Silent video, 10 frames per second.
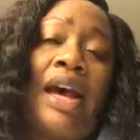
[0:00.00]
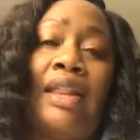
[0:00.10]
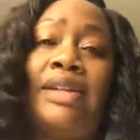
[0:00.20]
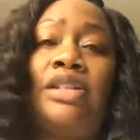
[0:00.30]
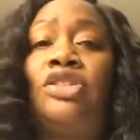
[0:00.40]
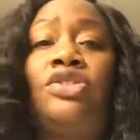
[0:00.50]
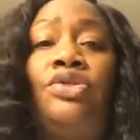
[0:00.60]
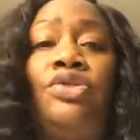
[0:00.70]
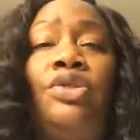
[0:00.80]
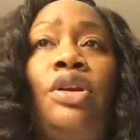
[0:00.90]
elected to
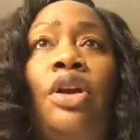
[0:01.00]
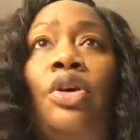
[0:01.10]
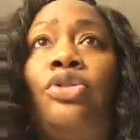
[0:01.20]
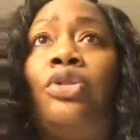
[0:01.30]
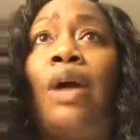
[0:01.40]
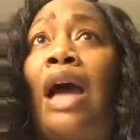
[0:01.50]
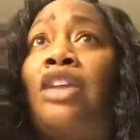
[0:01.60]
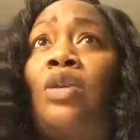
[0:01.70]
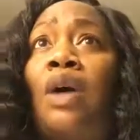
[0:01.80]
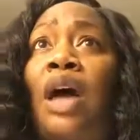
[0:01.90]
do. You can go through
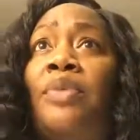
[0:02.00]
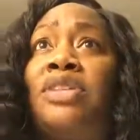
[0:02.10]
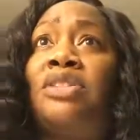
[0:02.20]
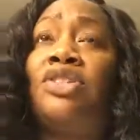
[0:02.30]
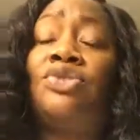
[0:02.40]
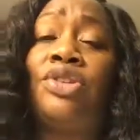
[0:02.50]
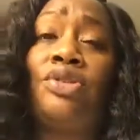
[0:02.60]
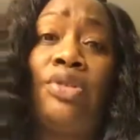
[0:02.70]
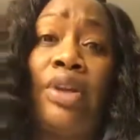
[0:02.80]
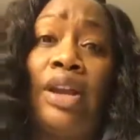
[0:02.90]
IUI, which is
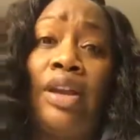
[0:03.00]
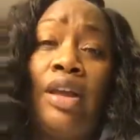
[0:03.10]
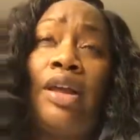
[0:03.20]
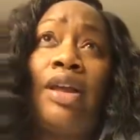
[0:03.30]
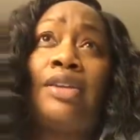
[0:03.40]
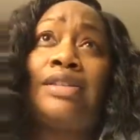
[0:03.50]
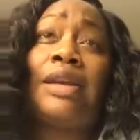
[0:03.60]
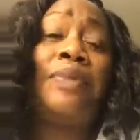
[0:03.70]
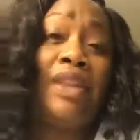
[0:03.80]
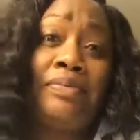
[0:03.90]
intrauterine
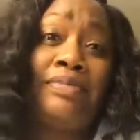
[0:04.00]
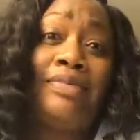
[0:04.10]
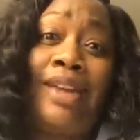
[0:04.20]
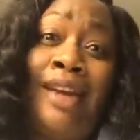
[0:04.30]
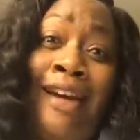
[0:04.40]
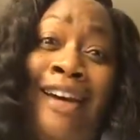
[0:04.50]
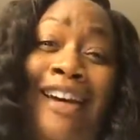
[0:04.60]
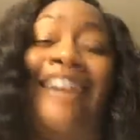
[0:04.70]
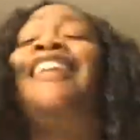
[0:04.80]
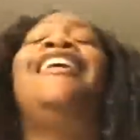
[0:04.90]
something.
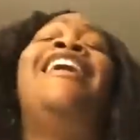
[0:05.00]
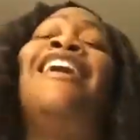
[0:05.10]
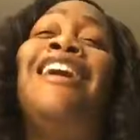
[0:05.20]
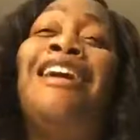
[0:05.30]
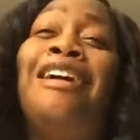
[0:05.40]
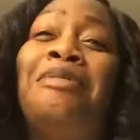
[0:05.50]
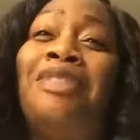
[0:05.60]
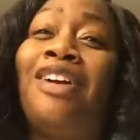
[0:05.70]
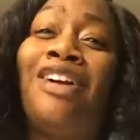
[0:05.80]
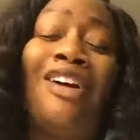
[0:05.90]

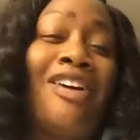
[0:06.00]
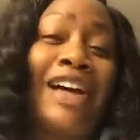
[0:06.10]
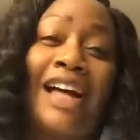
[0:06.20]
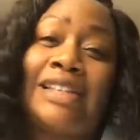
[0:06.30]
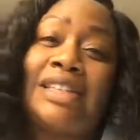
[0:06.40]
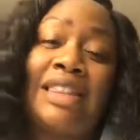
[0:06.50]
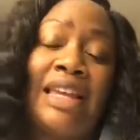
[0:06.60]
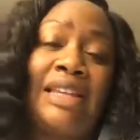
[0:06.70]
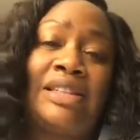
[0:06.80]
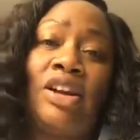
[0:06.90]
There are all kinds of
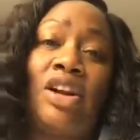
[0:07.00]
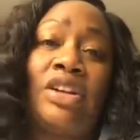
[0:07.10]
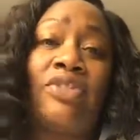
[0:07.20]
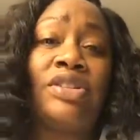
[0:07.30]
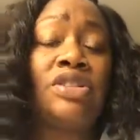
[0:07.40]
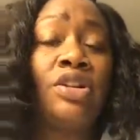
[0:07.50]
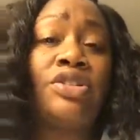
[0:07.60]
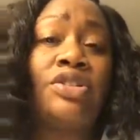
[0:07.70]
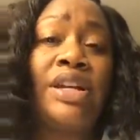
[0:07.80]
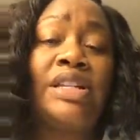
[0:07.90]
things. There are different
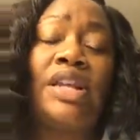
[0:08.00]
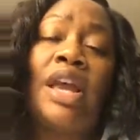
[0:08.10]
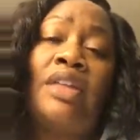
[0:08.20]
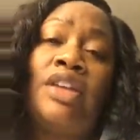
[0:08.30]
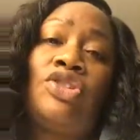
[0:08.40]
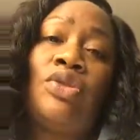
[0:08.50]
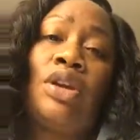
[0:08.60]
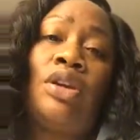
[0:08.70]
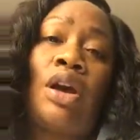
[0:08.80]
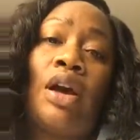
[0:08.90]
surgeries that you
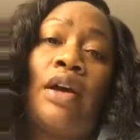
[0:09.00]
can